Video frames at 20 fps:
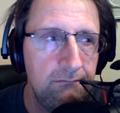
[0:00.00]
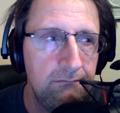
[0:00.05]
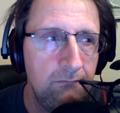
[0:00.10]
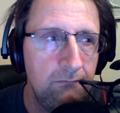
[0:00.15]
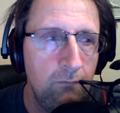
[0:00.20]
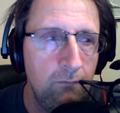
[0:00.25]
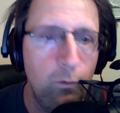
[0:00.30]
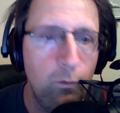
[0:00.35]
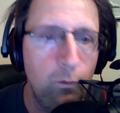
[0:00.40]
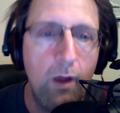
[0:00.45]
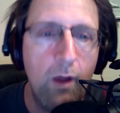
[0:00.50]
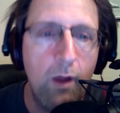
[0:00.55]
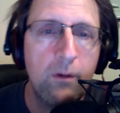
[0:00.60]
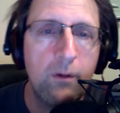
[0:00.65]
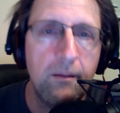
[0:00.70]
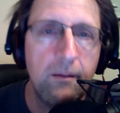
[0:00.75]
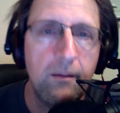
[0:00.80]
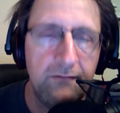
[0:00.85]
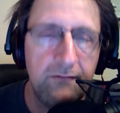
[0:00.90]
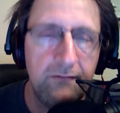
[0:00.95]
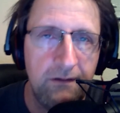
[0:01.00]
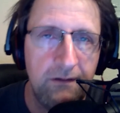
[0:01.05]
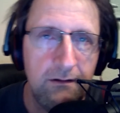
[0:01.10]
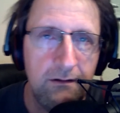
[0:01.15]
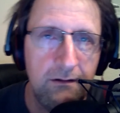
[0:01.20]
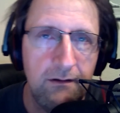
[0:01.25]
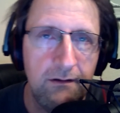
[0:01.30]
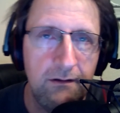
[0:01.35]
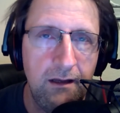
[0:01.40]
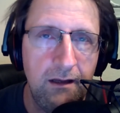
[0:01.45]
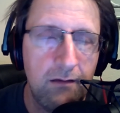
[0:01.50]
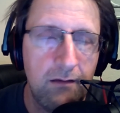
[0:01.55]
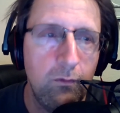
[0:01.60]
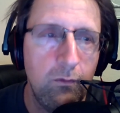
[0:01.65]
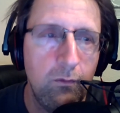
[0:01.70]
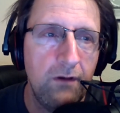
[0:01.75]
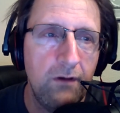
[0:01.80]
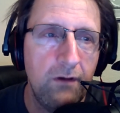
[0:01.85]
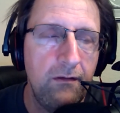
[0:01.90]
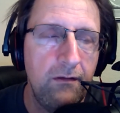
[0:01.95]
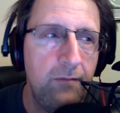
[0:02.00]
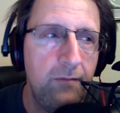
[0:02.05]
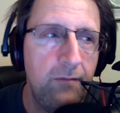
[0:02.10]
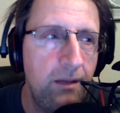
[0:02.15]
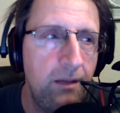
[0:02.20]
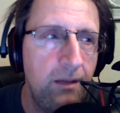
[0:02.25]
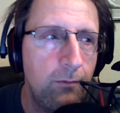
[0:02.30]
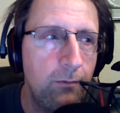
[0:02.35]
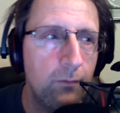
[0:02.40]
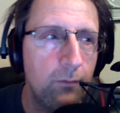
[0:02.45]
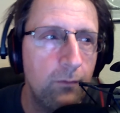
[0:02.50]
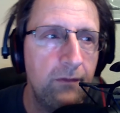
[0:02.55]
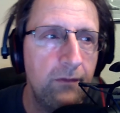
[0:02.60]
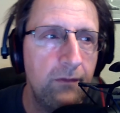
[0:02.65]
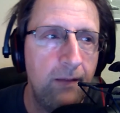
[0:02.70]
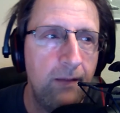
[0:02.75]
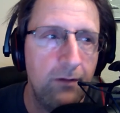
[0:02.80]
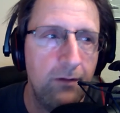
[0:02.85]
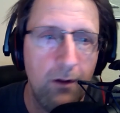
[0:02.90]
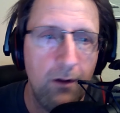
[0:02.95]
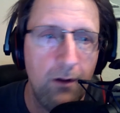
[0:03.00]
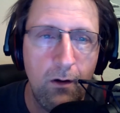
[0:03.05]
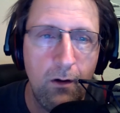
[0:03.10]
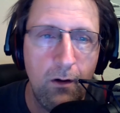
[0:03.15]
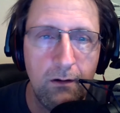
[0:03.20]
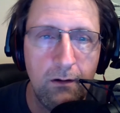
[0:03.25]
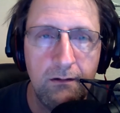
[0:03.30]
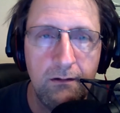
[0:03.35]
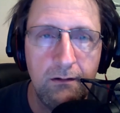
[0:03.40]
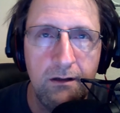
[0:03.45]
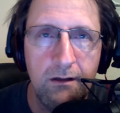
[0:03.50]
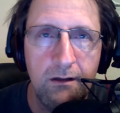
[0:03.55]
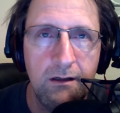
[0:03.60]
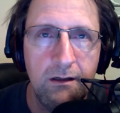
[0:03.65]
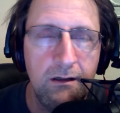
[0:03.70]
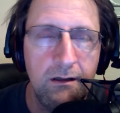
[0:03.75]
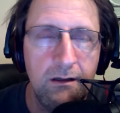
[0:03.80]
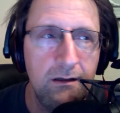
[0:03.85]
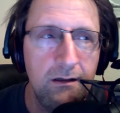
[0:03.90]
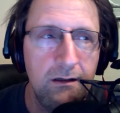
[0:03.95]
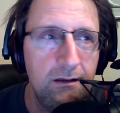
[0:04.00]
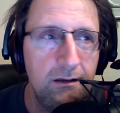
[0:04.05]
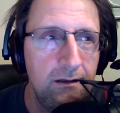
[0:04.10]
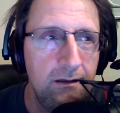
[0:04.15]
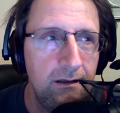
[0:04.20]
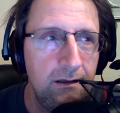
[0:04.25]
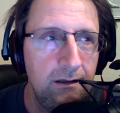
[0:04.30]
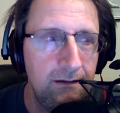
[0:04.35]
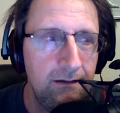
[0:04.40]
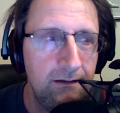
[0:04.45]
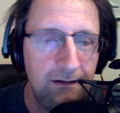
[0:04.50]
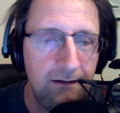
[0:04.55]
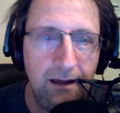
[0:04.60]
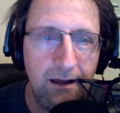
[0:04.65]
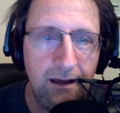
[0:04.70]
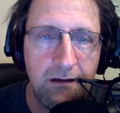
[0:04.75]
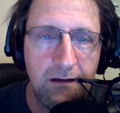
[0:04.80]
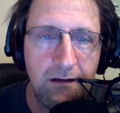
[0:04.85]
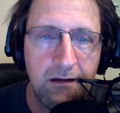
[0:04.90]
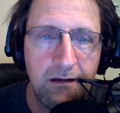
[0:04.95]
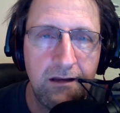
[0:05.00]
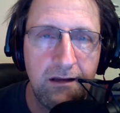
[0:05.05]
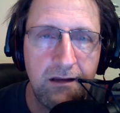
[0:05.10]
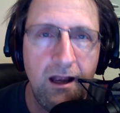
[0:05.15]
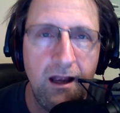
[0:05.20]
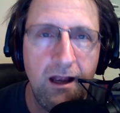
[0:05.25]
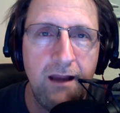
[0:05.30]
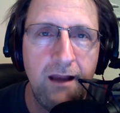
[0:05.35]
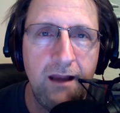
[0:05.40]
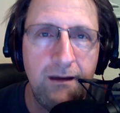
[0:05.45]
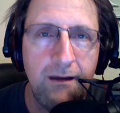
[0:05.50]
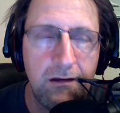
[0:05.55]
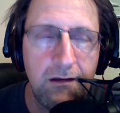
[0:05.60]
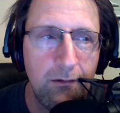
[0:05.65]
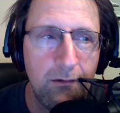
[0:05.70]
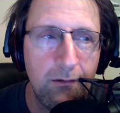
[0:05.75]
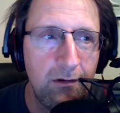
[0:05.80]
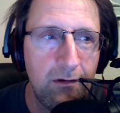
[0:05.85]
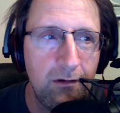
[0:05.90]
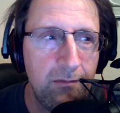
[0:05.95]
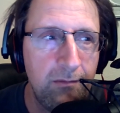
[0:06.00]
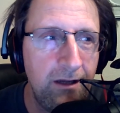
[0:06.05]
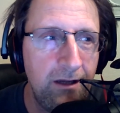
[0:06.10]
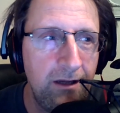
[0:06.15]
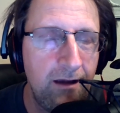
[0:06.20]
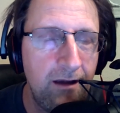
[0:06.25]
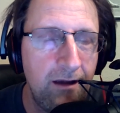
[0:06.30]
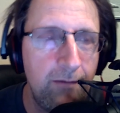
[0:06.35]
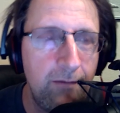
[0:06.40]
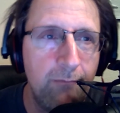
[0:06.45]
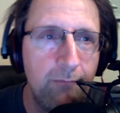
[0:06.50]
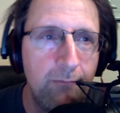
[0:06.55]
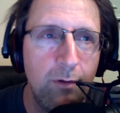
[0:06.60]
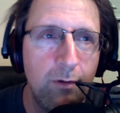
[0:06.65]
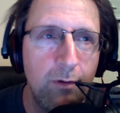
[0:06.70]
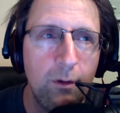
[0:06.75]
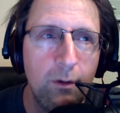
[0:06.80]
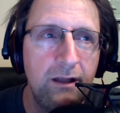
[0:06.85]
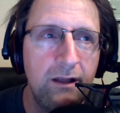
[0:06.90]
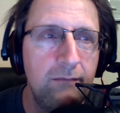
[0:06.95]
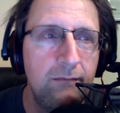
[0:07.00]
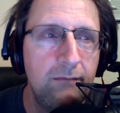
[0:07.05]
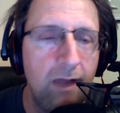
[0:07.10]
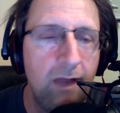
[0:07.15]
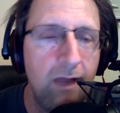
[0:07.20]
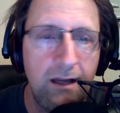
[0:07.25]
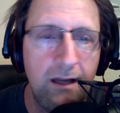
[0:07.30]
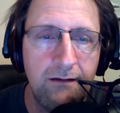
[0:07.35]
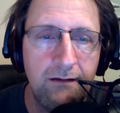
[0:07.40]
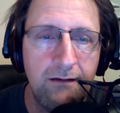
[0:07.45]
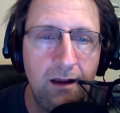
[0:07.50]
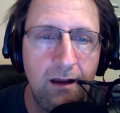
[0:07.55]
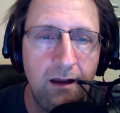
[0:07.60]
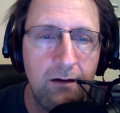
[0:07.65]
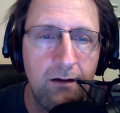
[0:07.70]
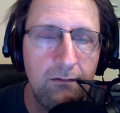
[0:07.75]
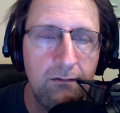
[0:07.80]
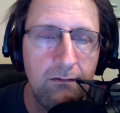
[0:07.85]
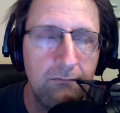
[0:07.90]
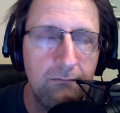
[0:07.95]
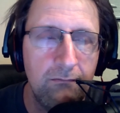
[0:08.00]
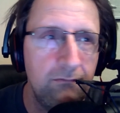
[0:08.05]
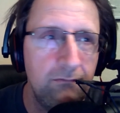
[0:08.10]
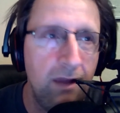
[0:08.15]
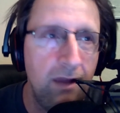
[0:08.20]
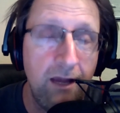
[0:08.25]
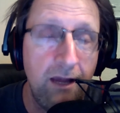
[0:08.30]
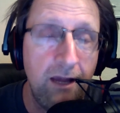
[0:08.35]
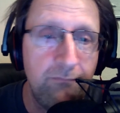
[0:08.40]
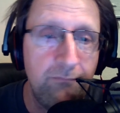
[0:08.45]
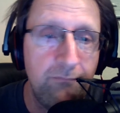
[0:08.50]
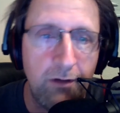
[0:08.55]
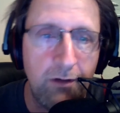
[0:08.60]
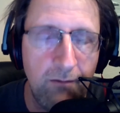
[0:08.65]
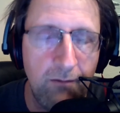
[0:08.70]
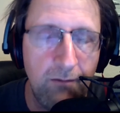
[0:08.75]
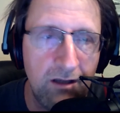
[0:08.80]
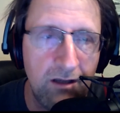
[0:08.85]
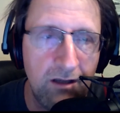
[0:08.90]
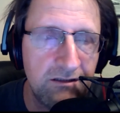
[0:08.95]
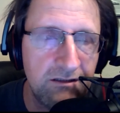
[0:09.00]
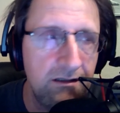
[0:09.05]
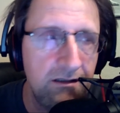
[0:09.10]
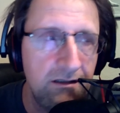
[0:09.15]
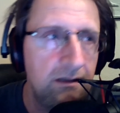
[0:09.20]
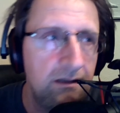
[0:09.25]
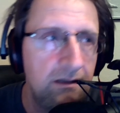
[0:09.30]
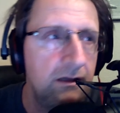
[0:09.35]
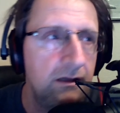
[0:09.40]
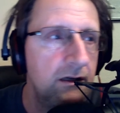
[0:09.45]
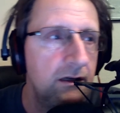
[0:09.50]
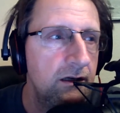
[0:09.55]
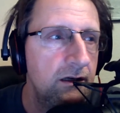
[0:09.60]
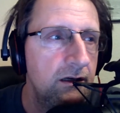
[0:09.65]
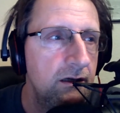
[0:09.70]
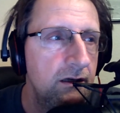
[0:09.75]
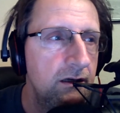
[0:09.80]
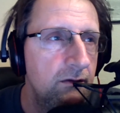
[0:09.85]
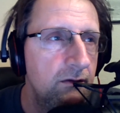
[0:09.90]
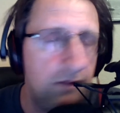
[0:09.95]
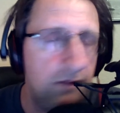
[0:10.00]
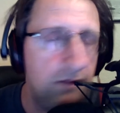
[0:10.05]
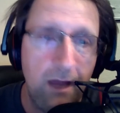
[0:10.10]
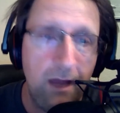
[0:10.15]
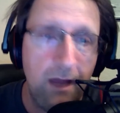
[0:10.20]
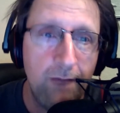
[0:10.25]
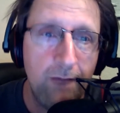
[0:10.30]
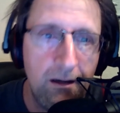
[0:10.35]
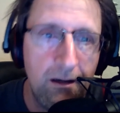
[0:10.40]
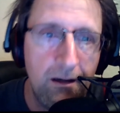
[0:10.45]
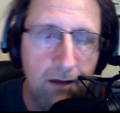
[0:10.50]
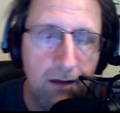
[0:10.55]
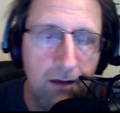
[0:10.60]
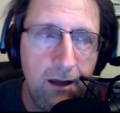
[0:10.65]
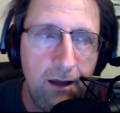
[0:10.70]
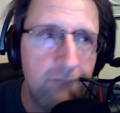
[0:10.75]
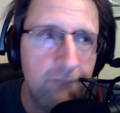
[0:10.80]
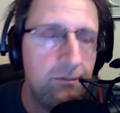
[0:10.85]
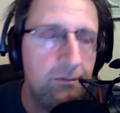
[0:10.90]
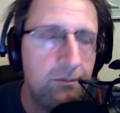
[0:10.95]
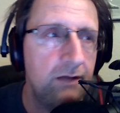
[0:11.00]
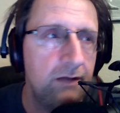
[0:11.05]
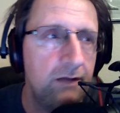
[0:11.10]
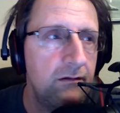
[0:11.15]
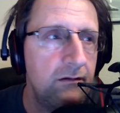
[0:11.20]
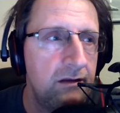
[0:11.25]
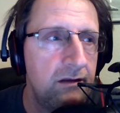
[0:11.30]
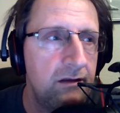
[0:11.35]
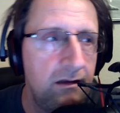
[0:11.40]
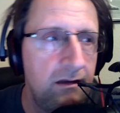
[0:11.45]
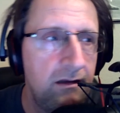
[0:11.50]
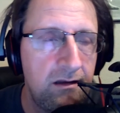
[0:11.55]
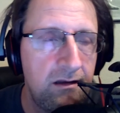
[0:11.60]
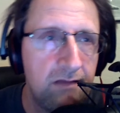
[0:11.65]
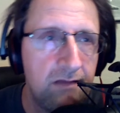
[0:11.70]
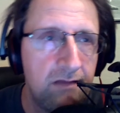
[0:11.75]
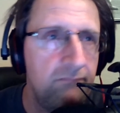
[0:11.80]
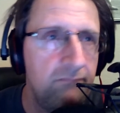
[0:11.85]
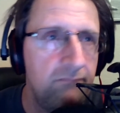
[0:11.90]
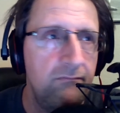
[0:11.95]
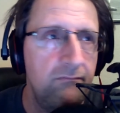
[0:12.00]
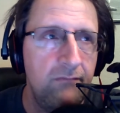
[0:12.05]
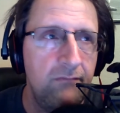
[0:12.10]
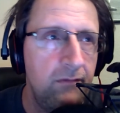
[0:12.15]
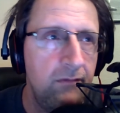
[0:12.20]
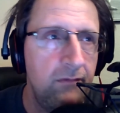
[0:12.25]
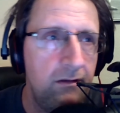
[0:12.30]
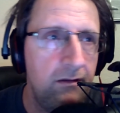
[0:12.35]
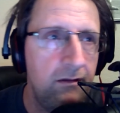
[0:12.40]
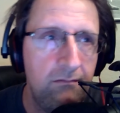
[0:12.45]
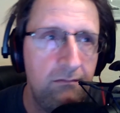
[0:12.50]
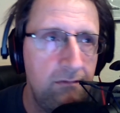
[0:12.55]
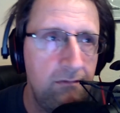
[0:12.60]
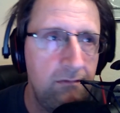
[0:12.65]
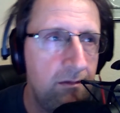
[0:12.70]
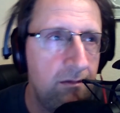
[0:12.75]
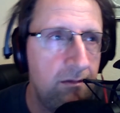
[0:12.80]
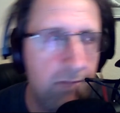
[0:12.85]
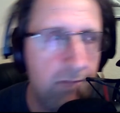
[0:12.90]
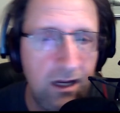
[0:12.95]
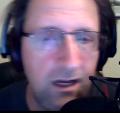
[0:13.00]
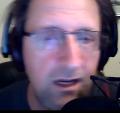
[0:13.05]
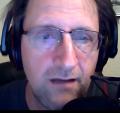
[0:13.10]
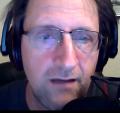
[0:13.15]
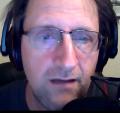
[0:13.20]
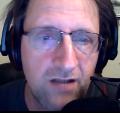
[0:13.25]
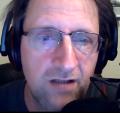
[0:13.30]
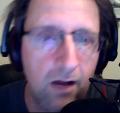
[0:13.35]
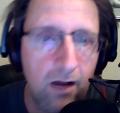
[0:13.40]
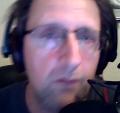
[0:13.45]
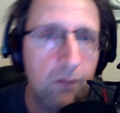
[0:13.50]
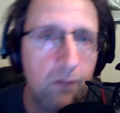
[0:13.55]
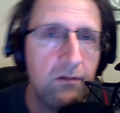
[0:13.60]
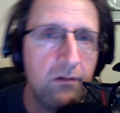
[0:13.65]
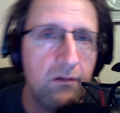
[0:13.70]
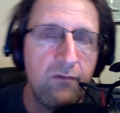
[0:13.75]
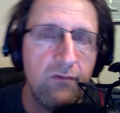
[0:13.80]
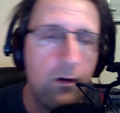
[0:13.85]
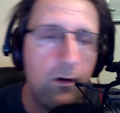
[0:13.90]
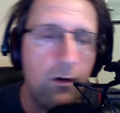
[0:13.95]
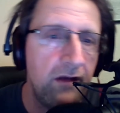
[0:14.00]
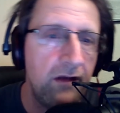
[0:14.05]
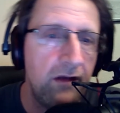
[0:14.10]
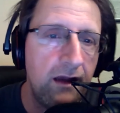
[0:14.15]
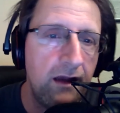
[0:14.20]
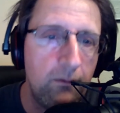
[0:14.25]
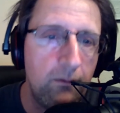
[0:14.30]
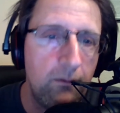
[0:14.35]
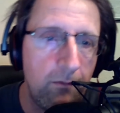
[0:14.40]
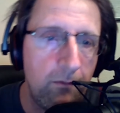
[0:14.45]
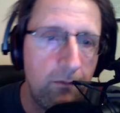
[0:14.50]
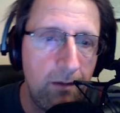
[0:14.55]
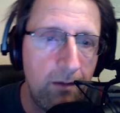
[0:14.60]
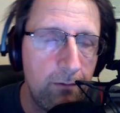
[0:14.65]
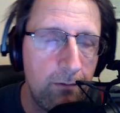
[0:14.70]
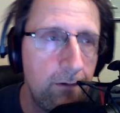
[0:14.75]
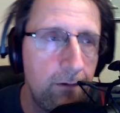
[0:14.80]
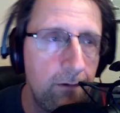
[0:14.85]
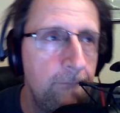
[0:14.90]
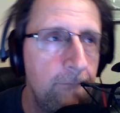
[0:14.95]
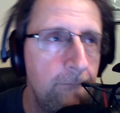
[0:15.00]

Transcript: welcomed as one of the people that belong in today's society, so to speak. I've been bullied my entire life, pretty much. Well, not my life, but since being a child, as far as I can remember,